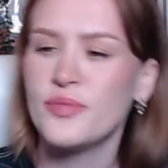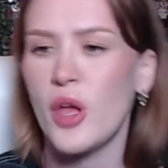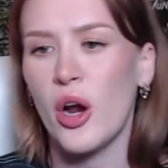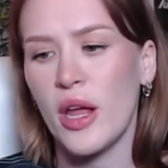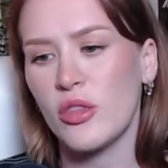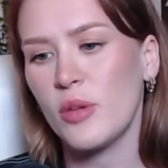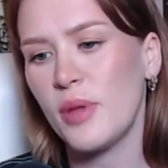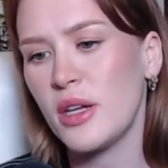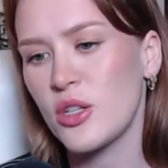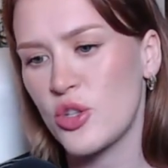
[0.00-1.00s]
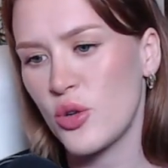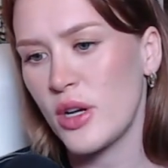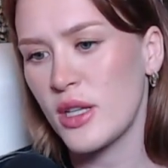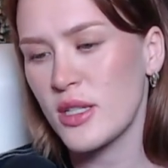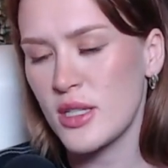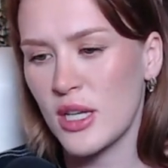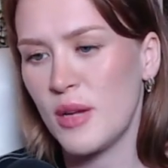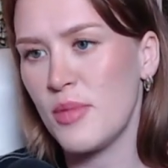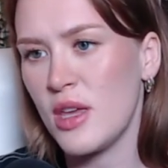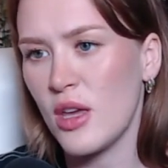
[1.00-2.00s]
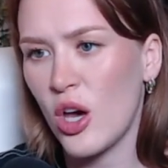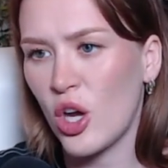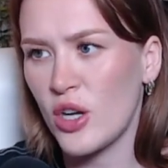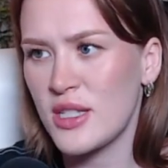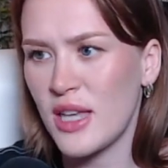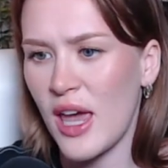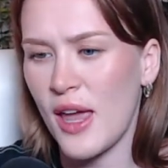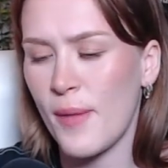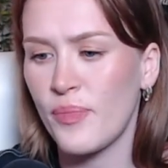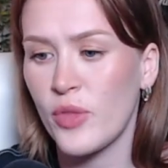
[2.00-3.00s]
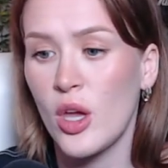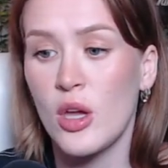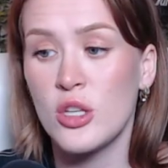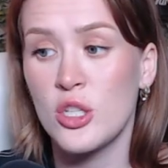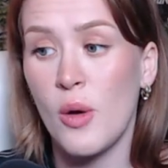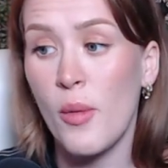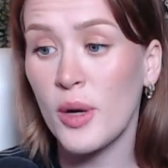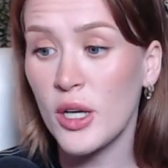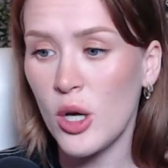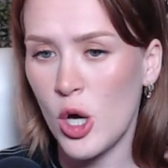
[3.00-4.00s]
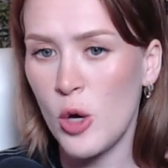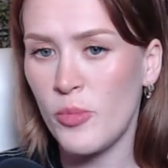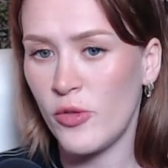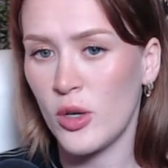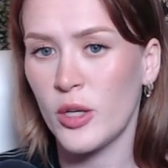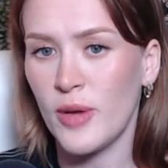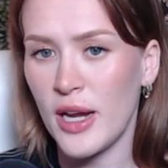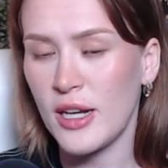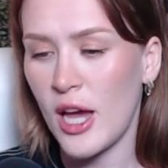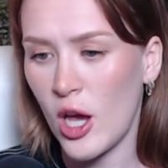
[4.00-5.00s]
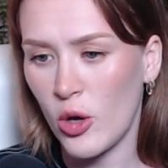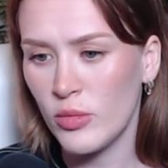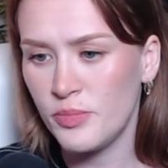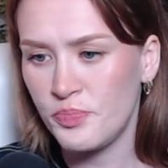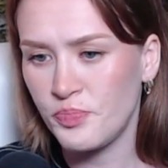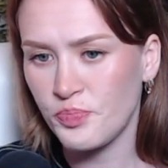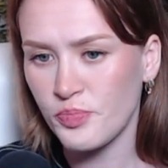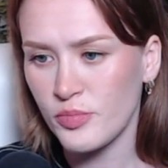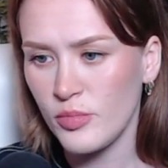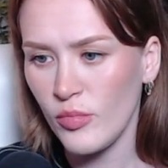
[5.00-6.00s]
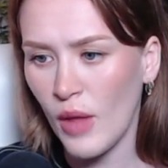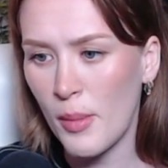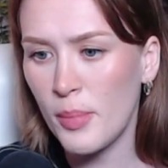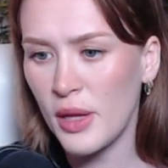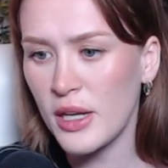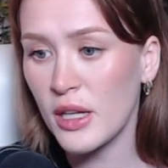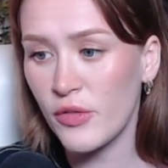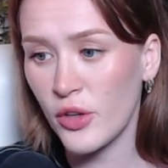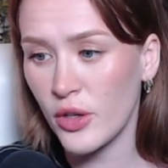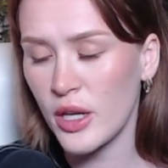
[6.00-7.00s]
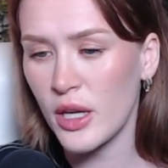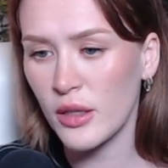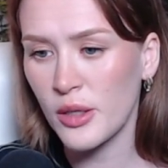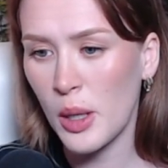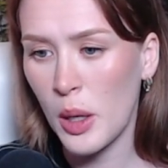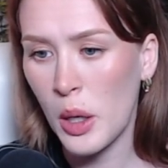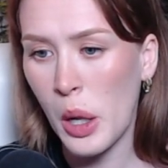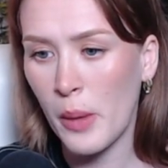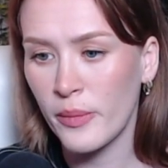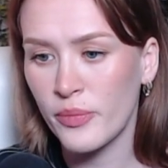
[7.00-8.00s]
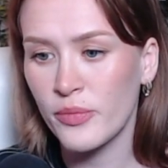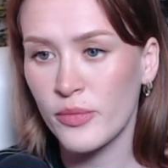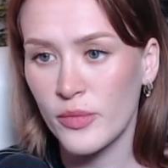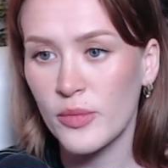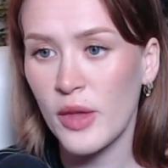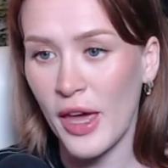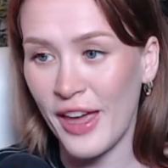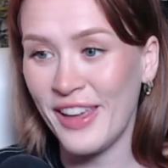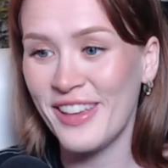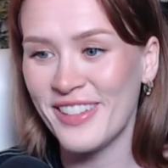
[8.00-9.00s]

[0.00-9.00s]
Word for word: Alright, they're pretty destroyed. This is gonna be risque. So what we're gonna hope for right now, I'm gonna play Nick Fury. Okay?